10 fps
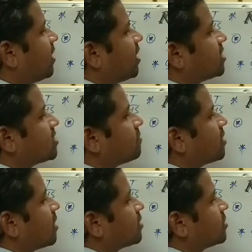under
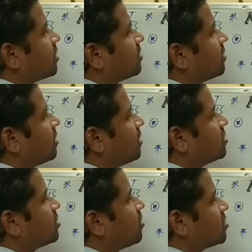subtraction
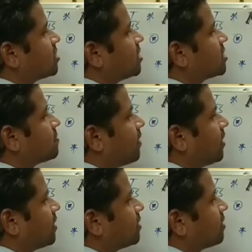is not
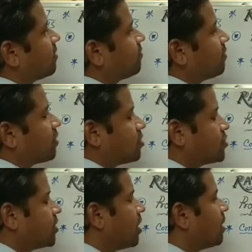satisfying for
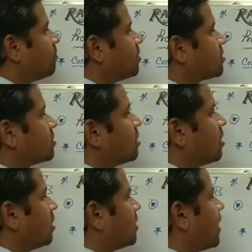rational numbers.
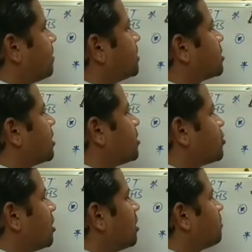That means
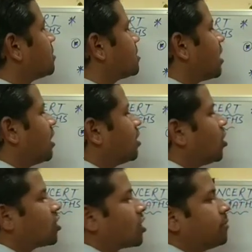rational numbers are
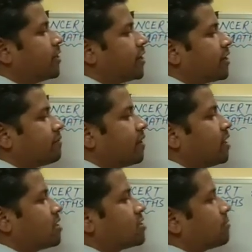not commutative
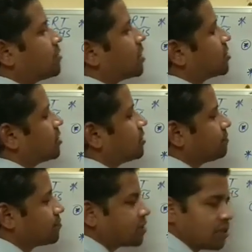under subtraction.
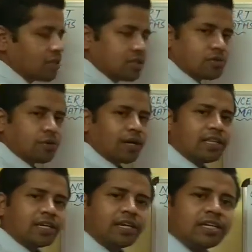So I
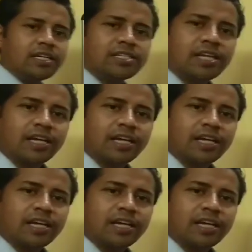think it is